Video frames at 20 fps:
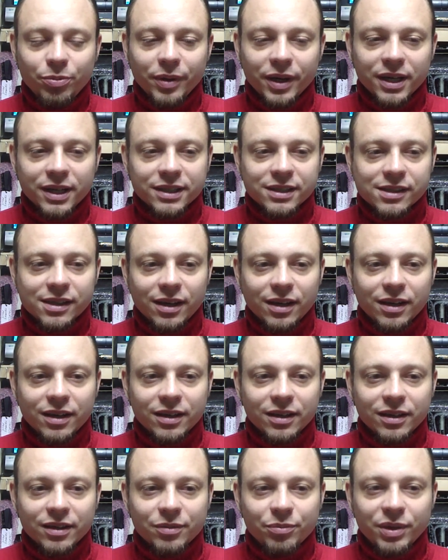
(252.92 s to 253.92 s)
but
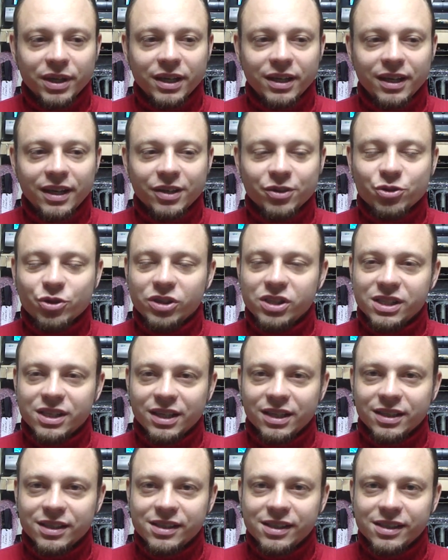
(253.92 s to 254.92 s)
it'd be
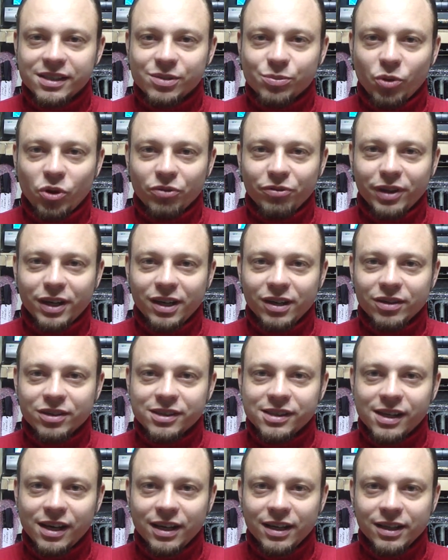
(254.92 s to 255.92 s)
interesting to see some more
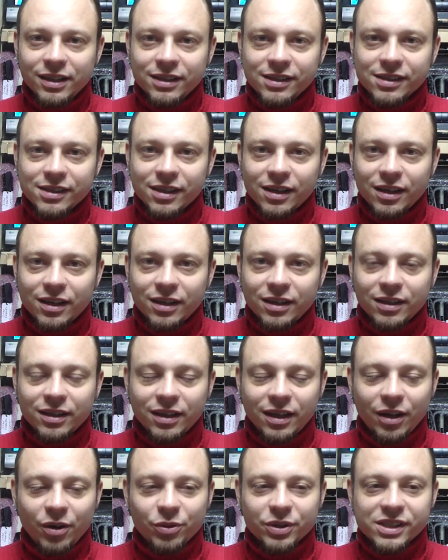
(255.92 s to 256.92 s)
videos on it.
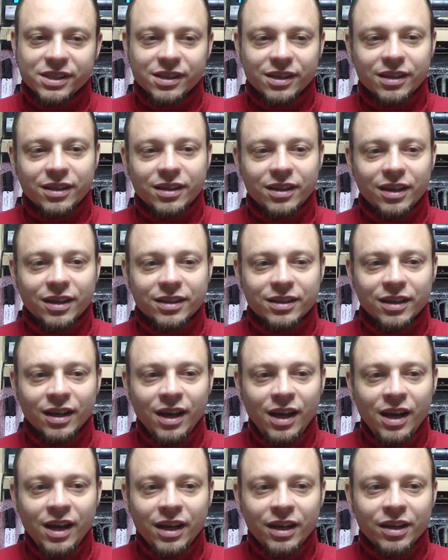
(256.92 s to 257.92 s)
I always think that,
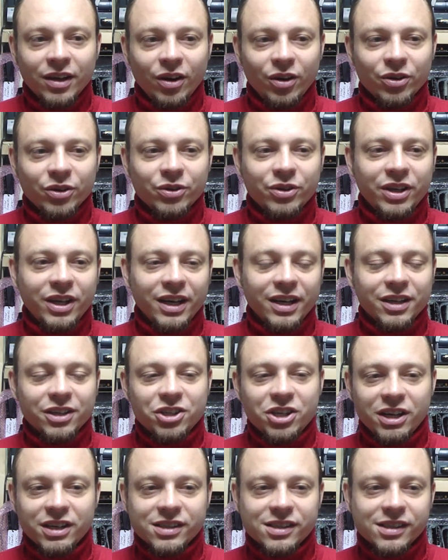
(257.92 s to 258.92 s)
you know, getting a
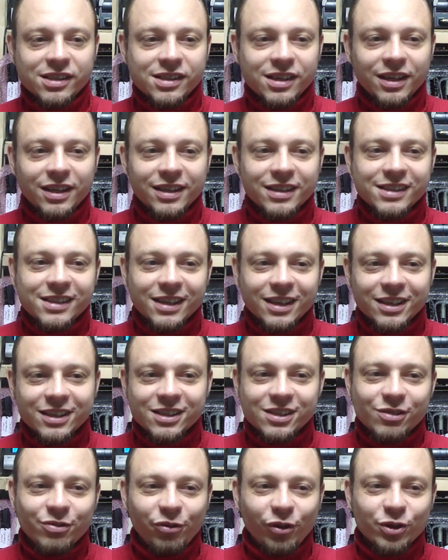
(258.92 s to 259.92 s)
chance to see these
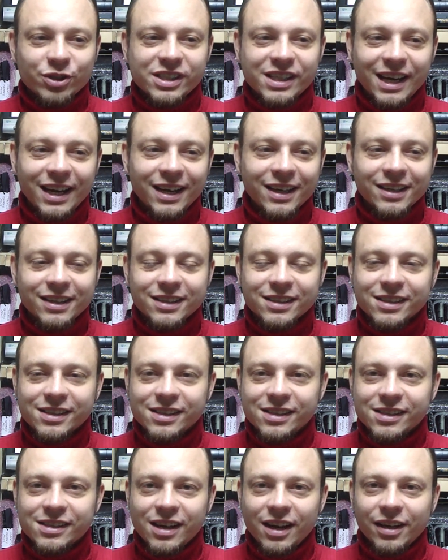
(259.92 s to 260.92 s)
things firsthand
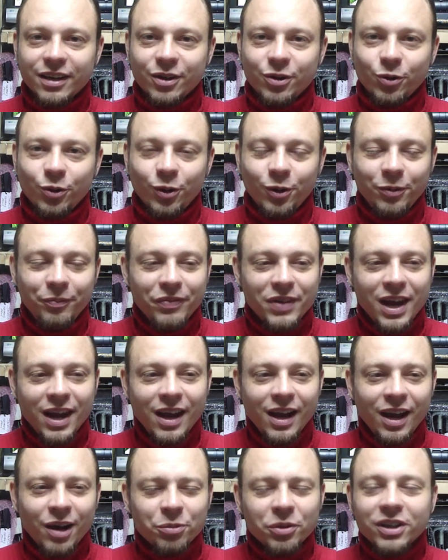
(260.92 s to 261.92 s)
is kind of cool.
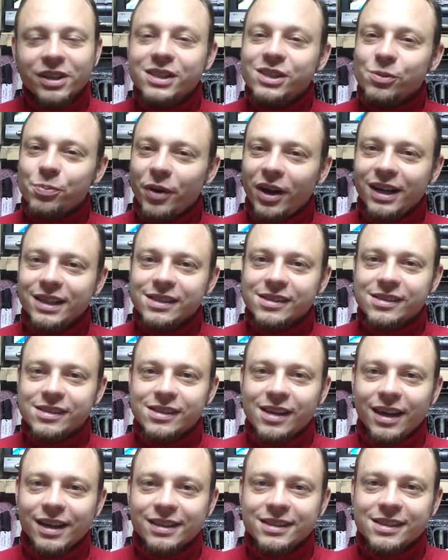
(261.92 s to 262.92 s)
I'm really surprised
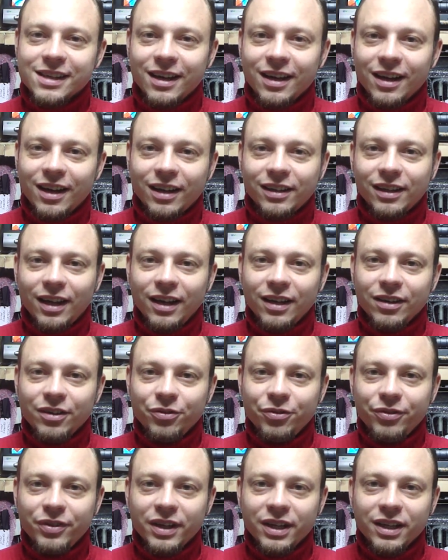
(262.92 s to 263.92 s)
that a lot
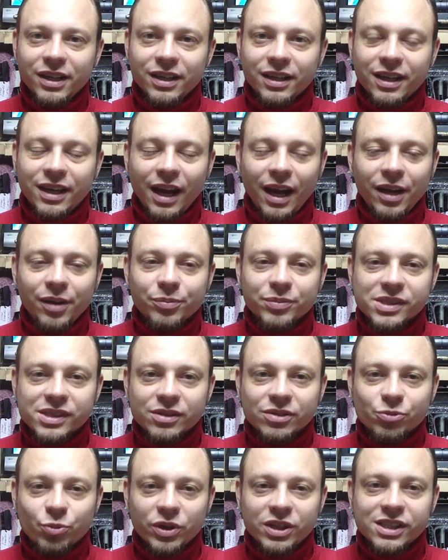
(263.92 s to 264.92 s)
of the
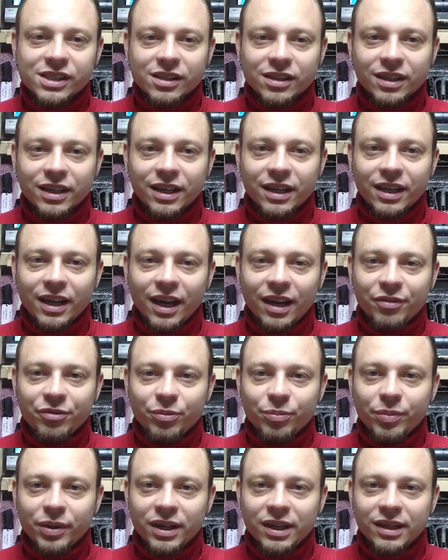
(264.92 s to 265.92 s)
games recently
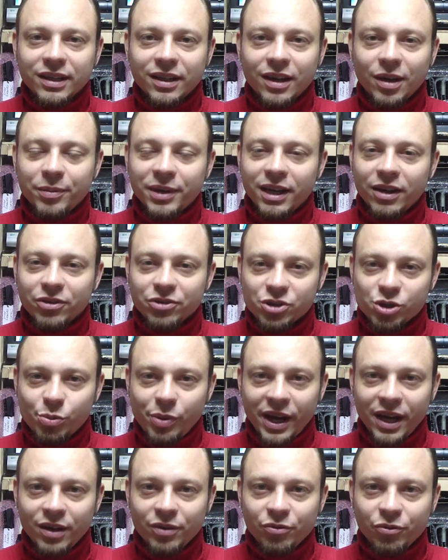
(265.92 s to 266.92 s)
haven't been coming out in
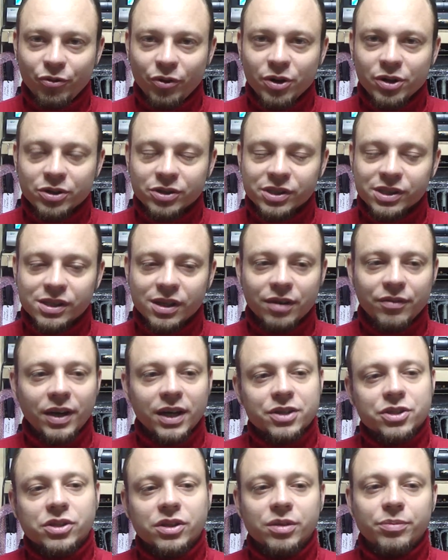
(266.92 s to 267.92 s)
Japan first. They've
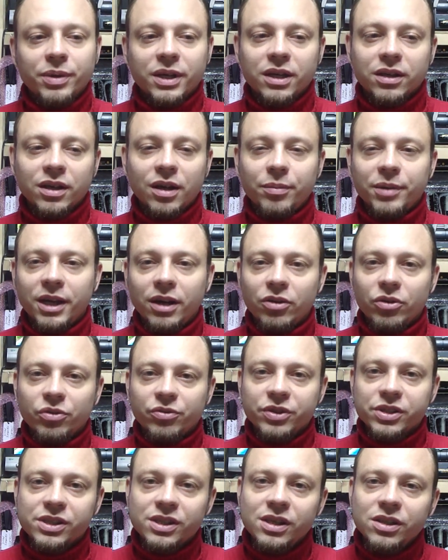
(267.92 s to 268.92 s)
actually been coming out
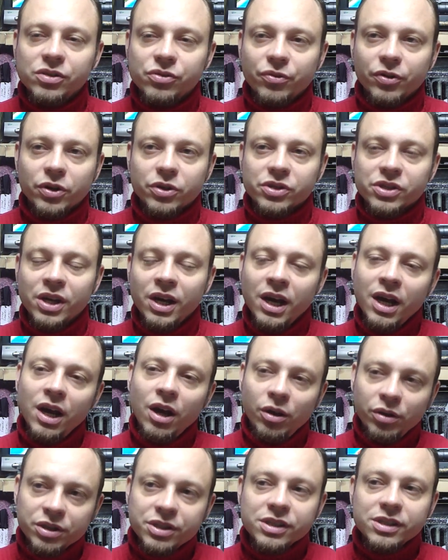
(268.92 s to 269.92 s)
overseas first,
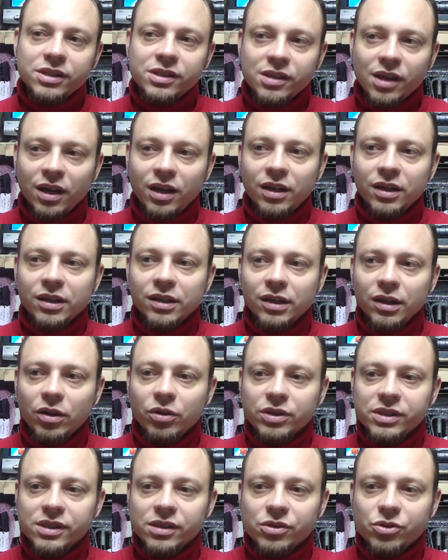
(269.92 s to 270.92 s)
which is, you
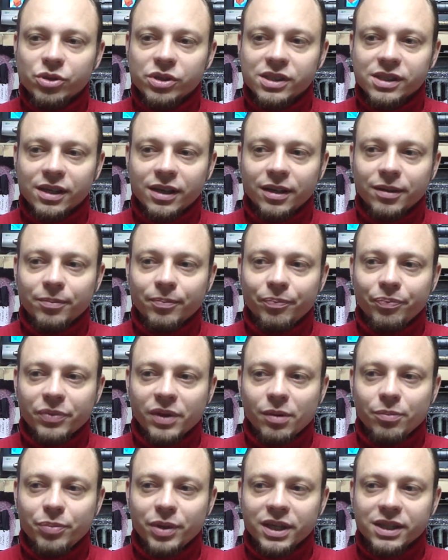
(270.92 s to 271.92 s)
know, it's interesting.
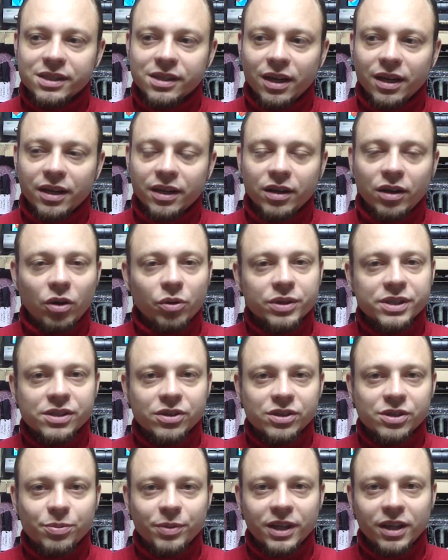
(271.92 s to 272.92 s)
But it always
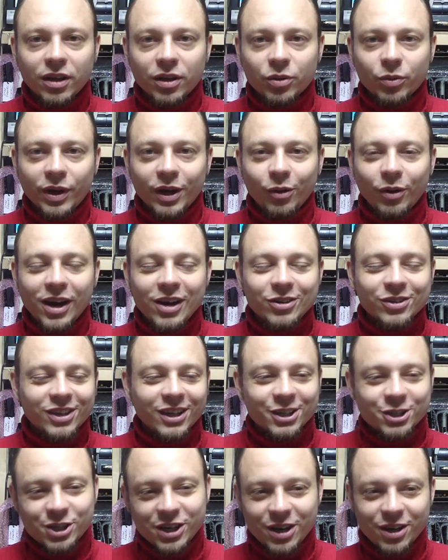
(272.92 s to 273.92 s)
used to be the other way around,
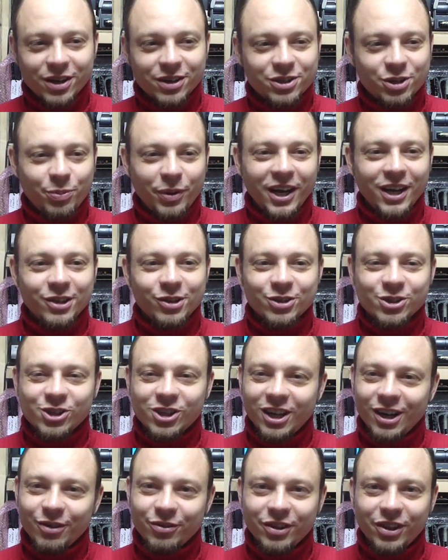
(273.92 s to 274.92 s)
like Japan used to
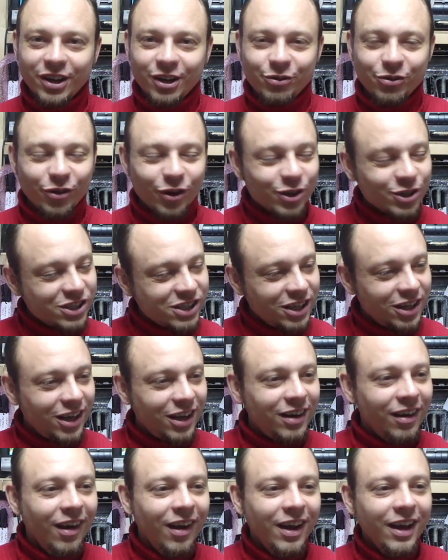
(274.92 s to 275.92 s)
get everything first, and
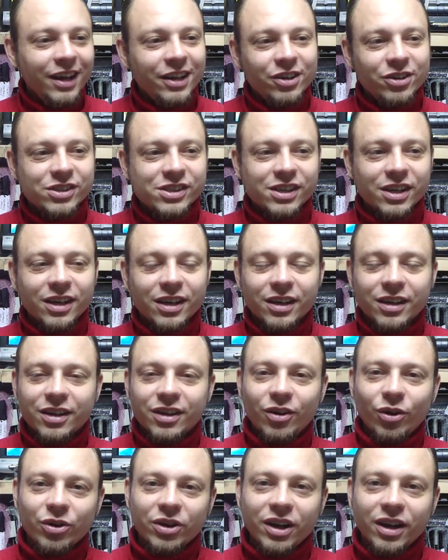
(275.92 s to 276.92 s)
then it used to
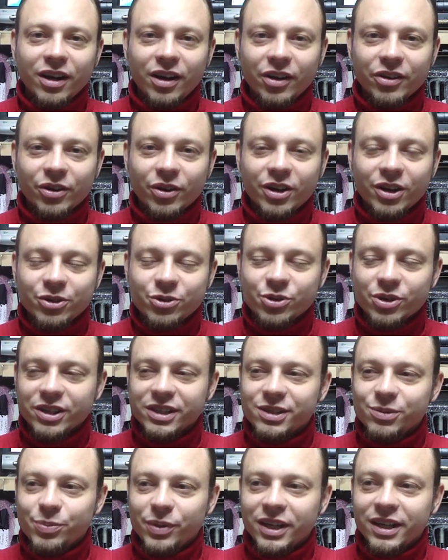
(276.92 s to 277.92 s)
go to other
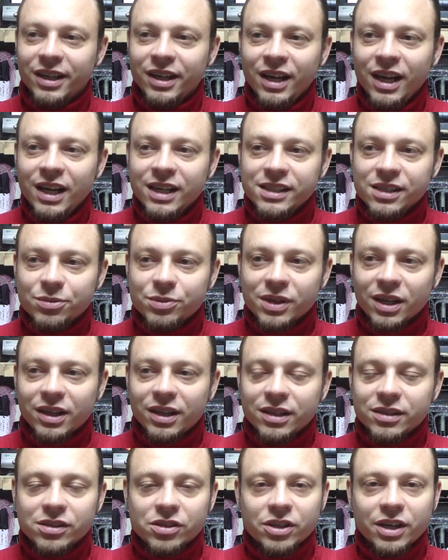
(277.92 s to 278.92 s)
countries. But it seems like
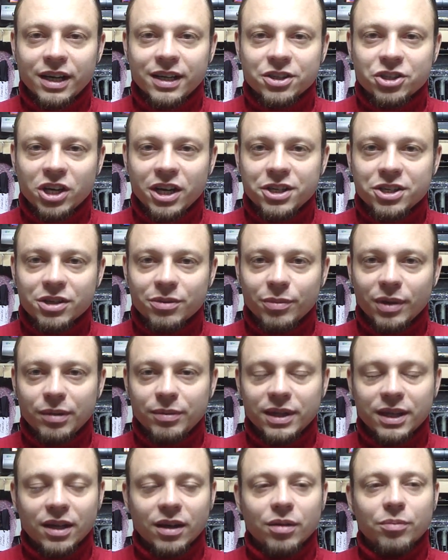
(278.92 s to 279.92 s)
things are kind of changing.
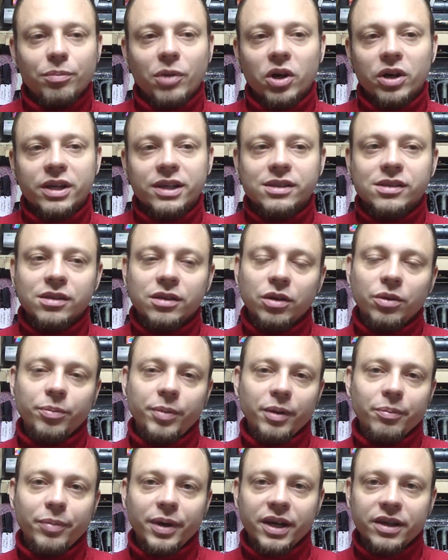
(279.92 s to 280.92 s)
Maybe the market's a little
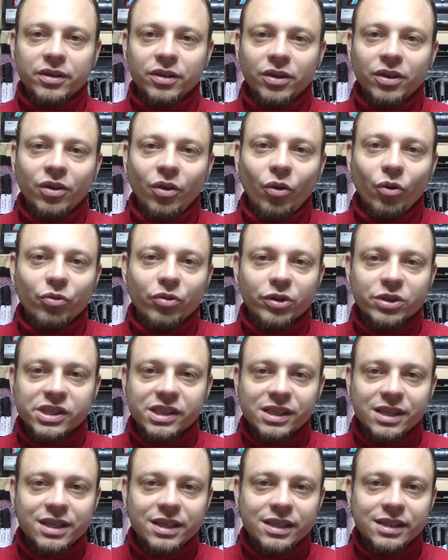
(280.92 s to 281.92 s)
bit better
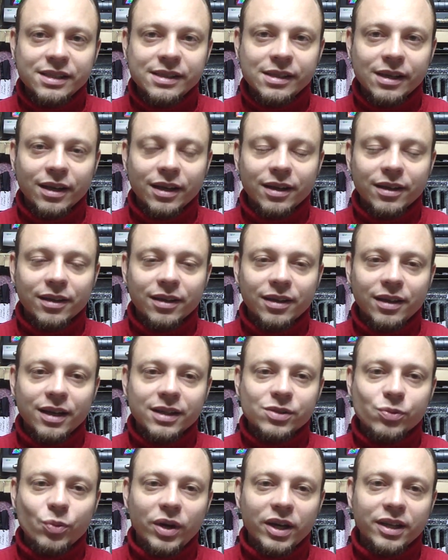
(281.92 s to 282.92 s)
overseas, and
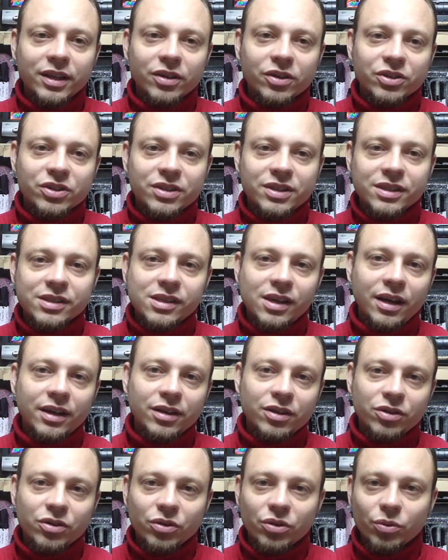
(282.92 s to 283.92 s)
that's why they're deciding
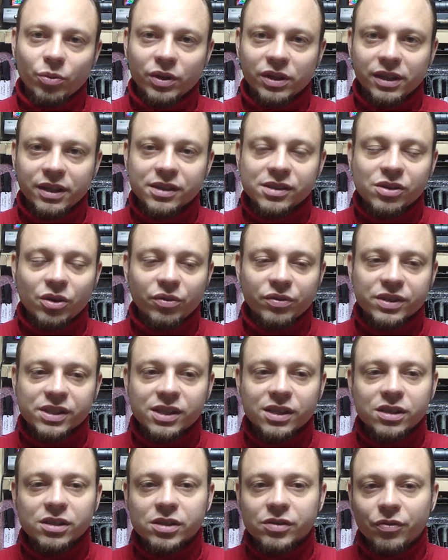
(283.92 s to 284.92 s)
to do the release
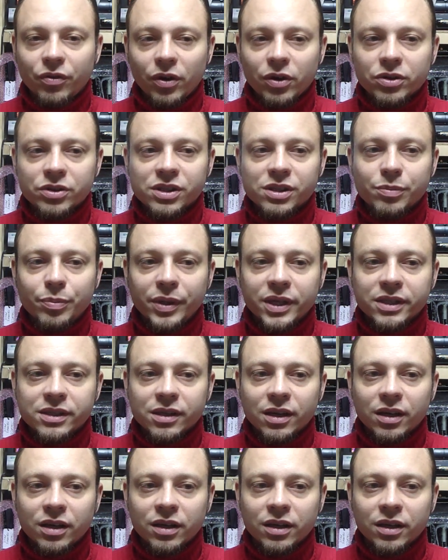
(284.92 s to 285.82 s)
overseas first. But